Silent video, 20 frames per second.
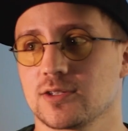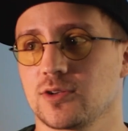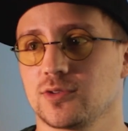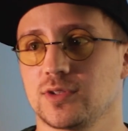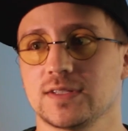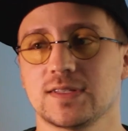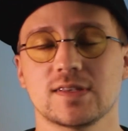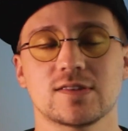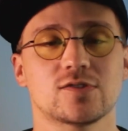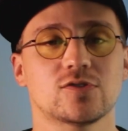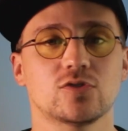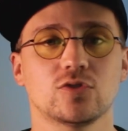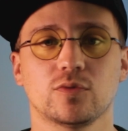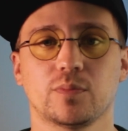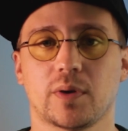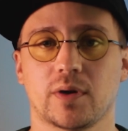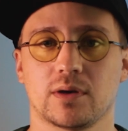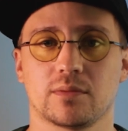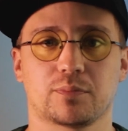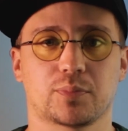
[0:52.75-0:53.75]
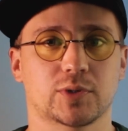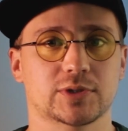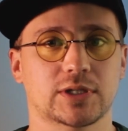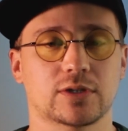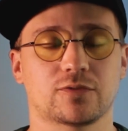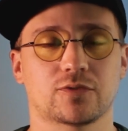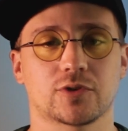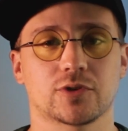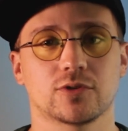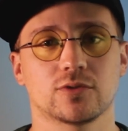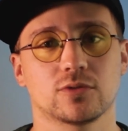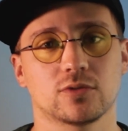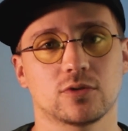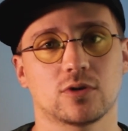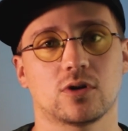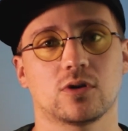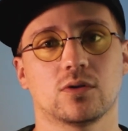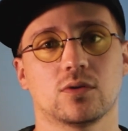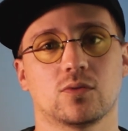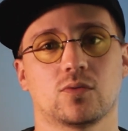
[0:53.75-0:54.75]
So this is super important for you to
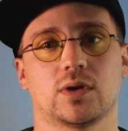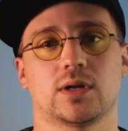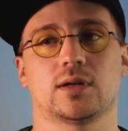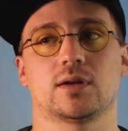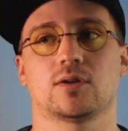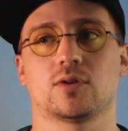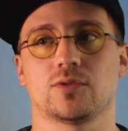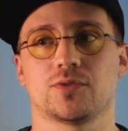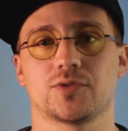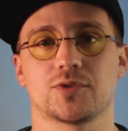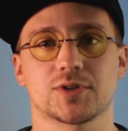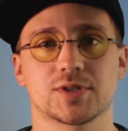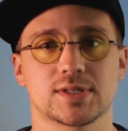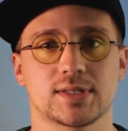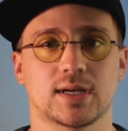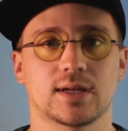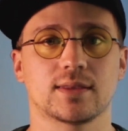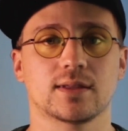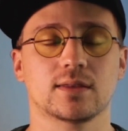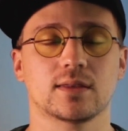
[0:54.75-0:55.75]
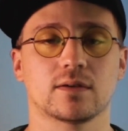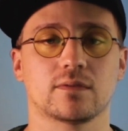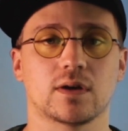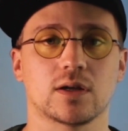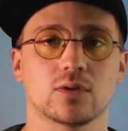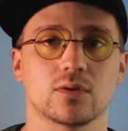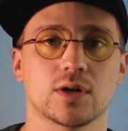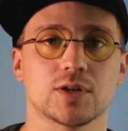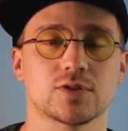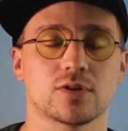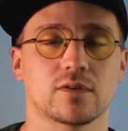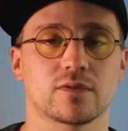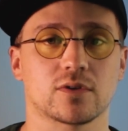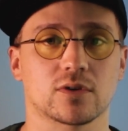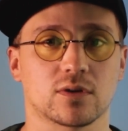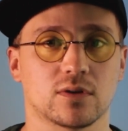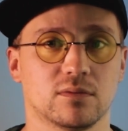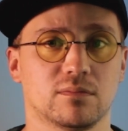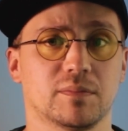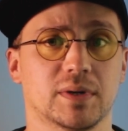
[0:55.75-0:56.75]
know when understanding the valuation of
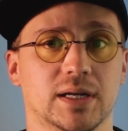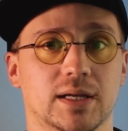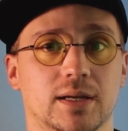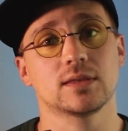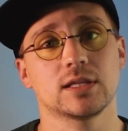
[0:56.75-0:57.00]
your company.